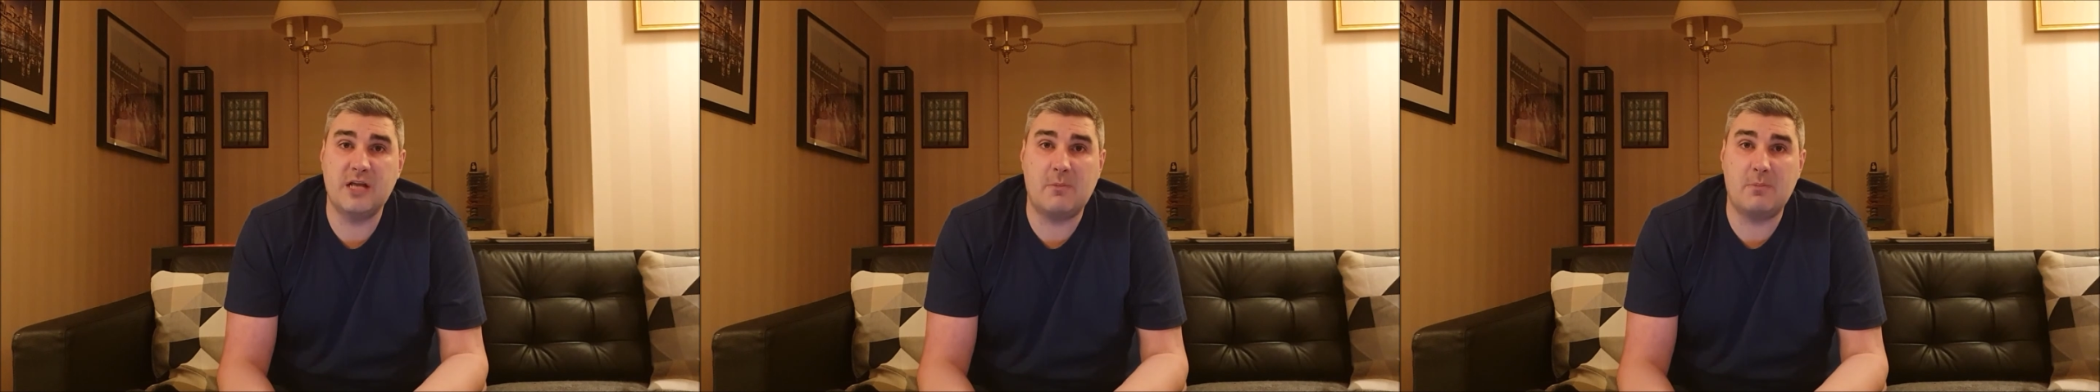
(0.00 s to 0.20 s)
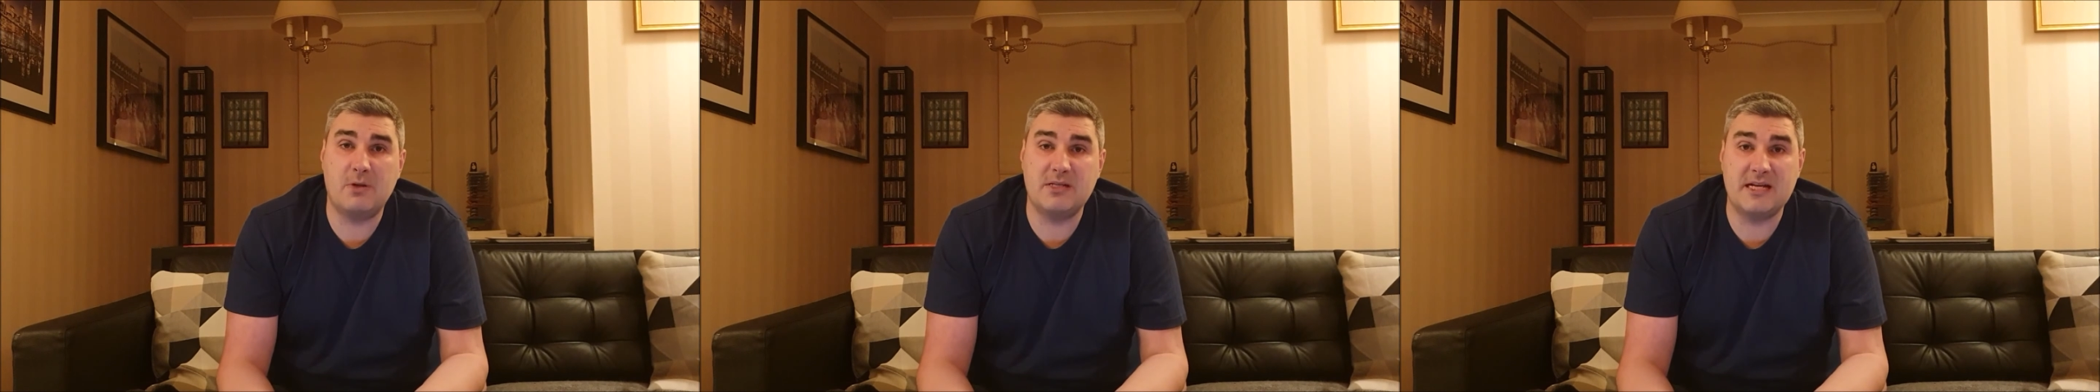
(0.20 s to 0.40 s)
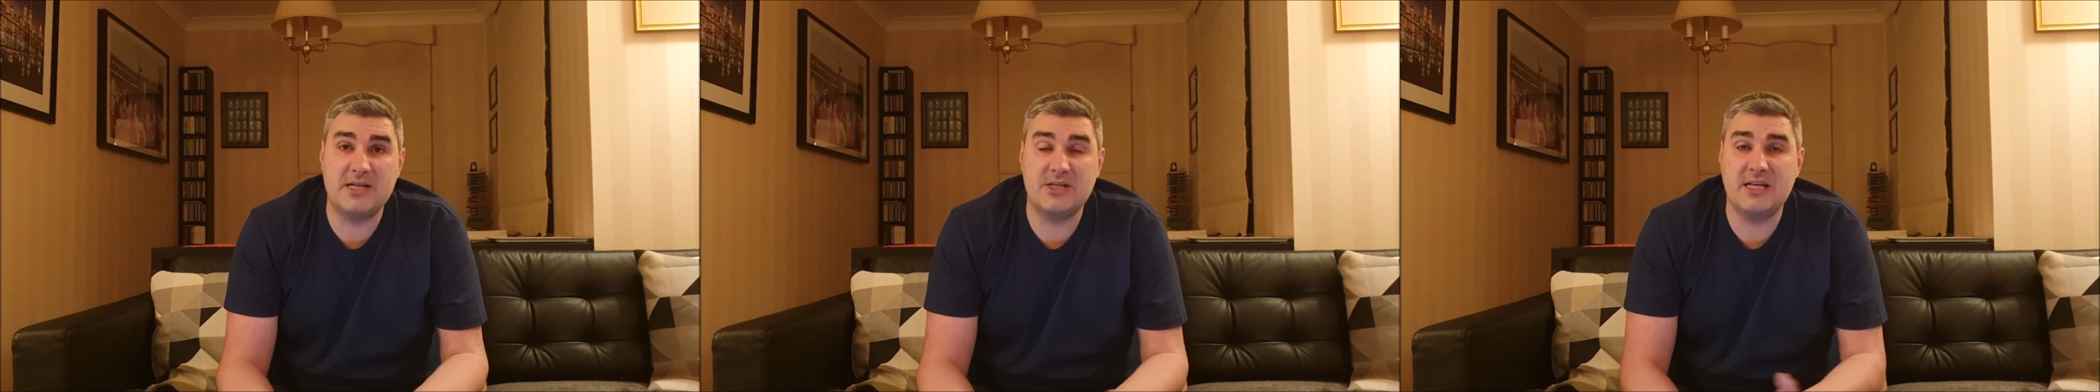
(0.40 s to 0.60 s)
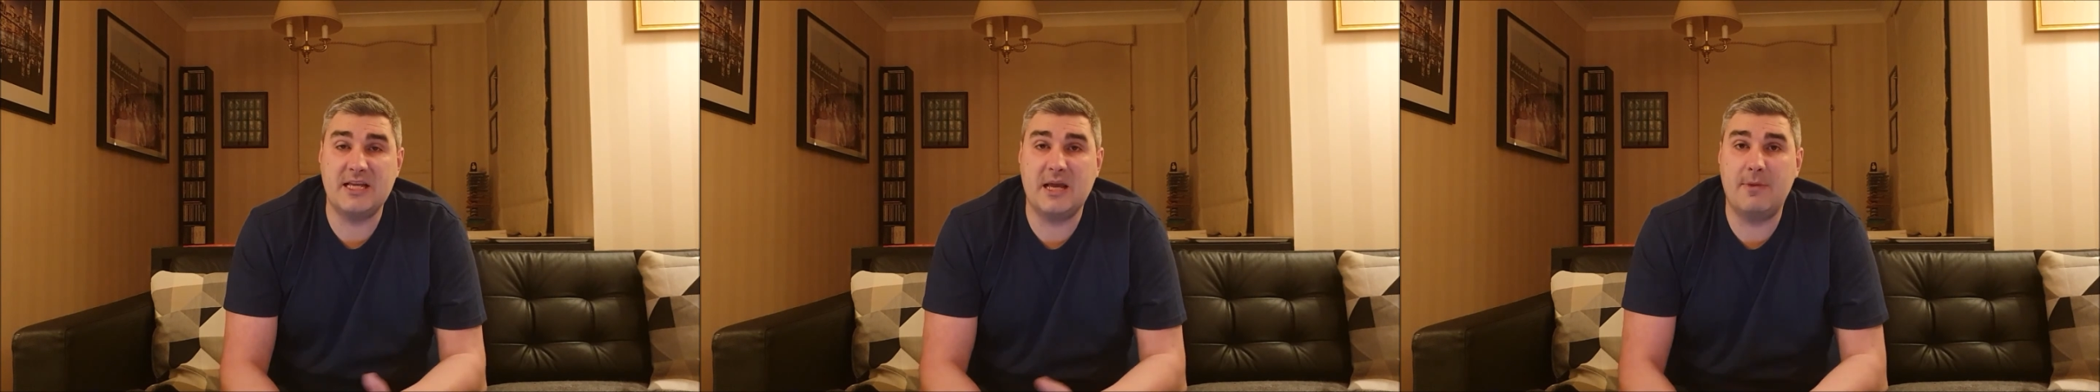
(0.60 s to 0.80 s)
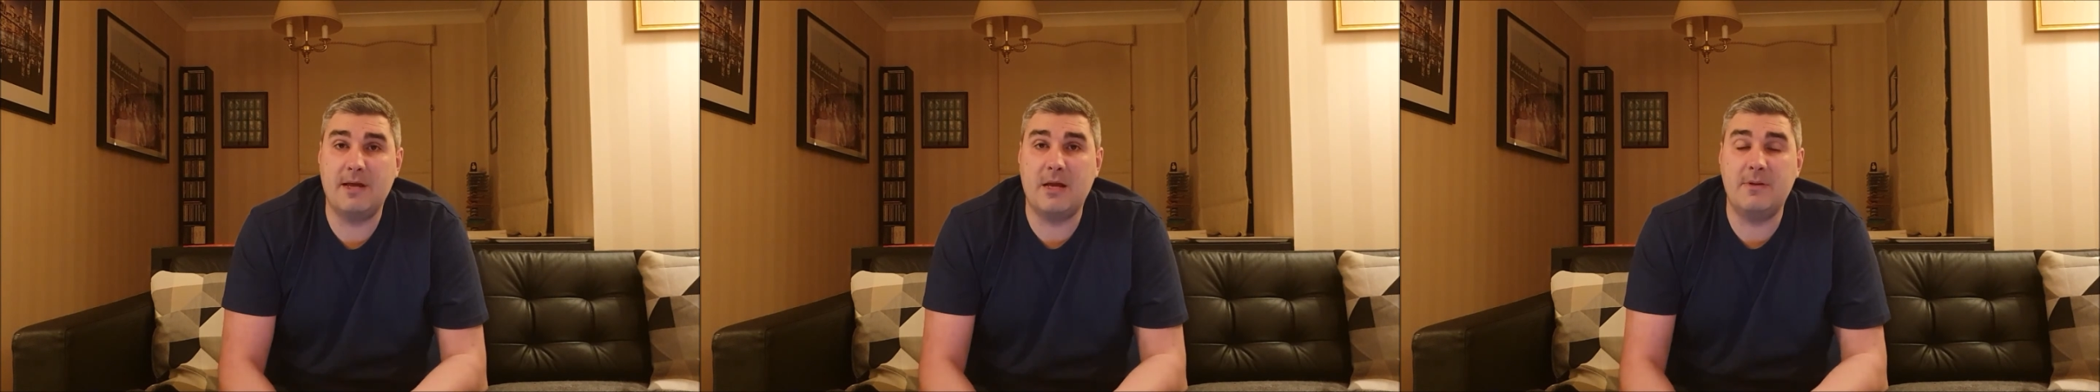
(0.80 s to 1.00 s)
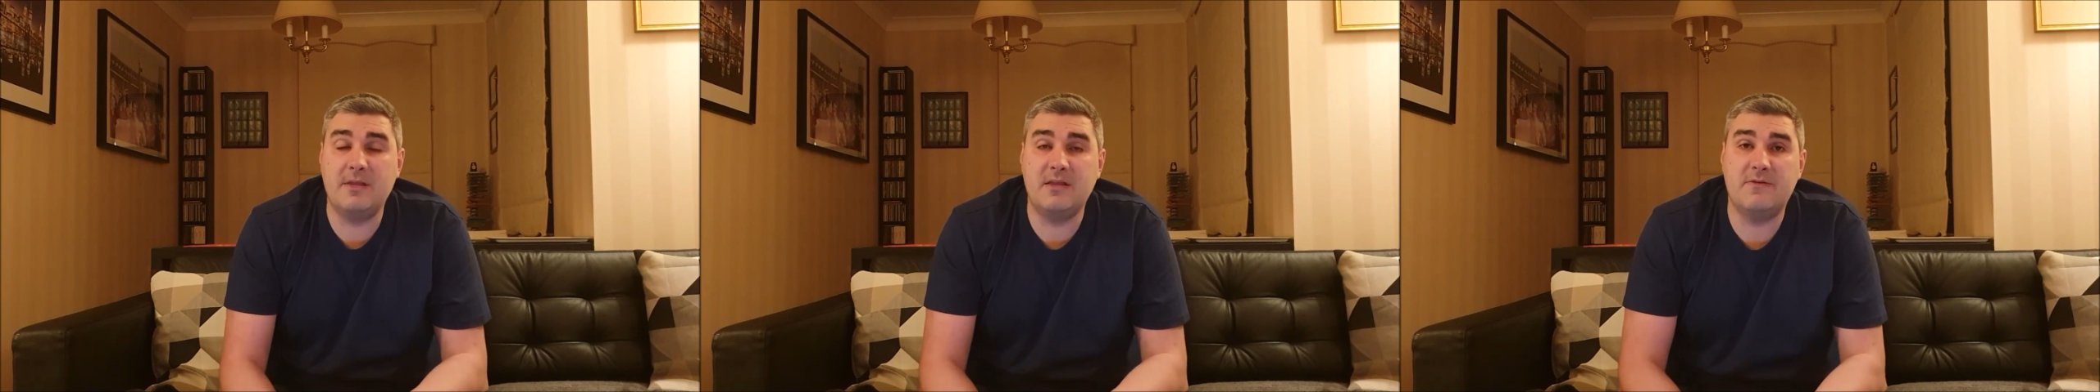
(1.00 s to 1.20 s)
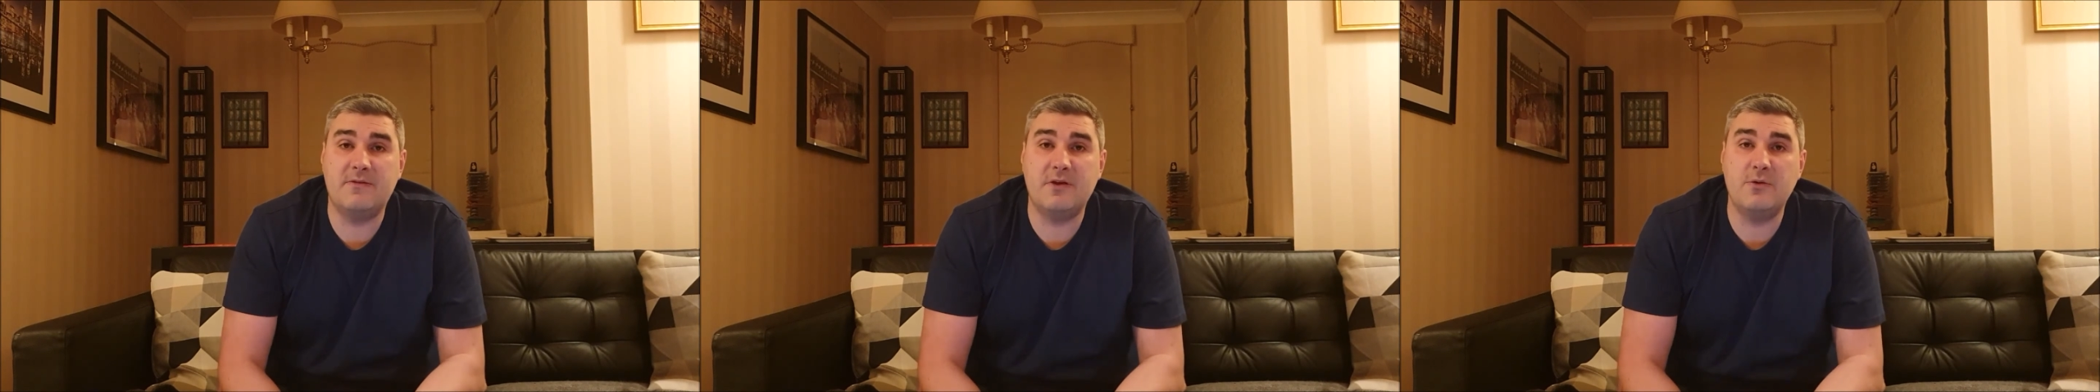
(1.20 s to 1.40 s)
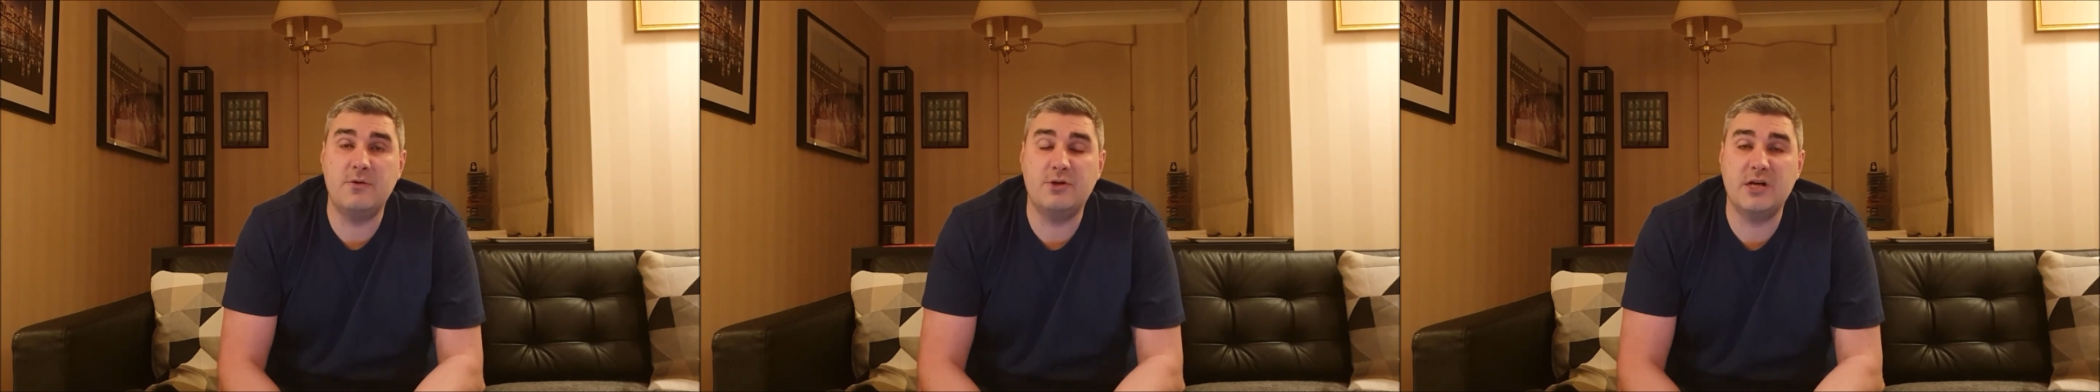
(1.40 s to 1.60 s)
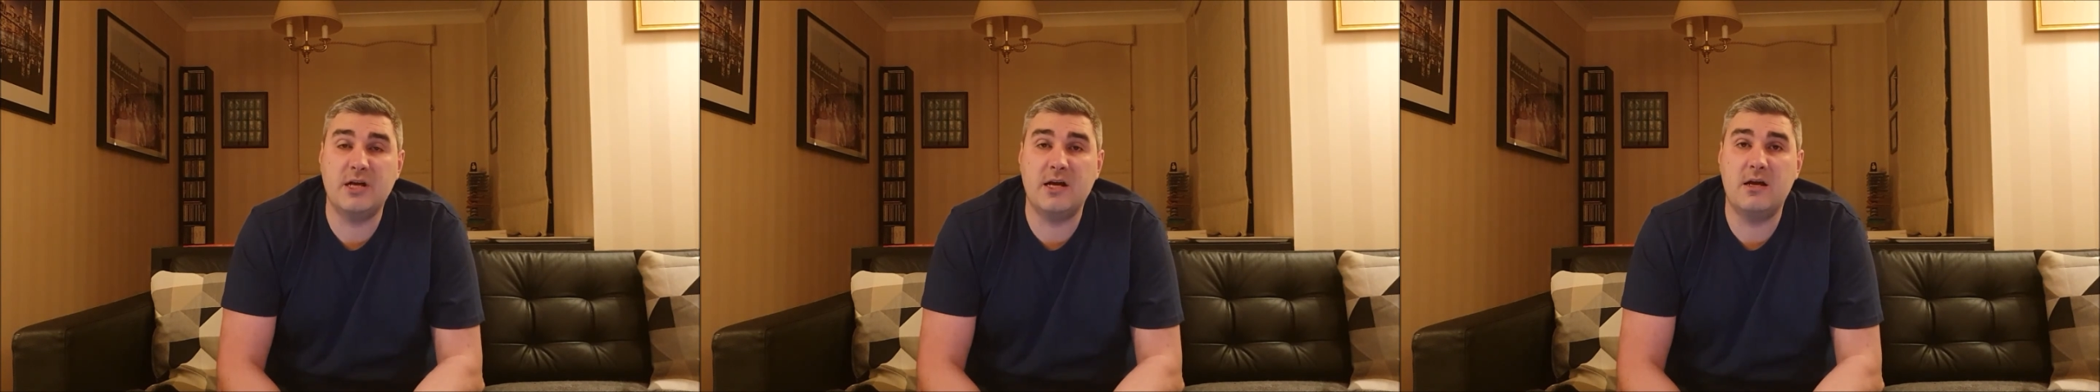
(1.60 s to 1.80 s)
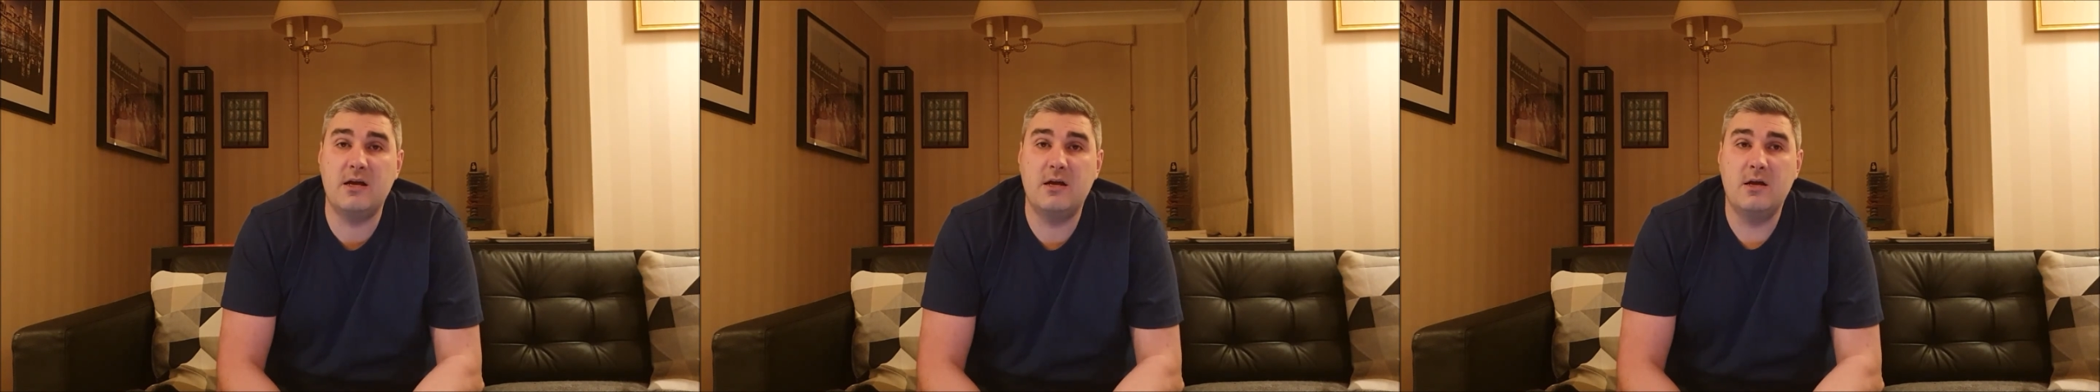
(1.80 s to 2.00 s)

potentially coming up in the future.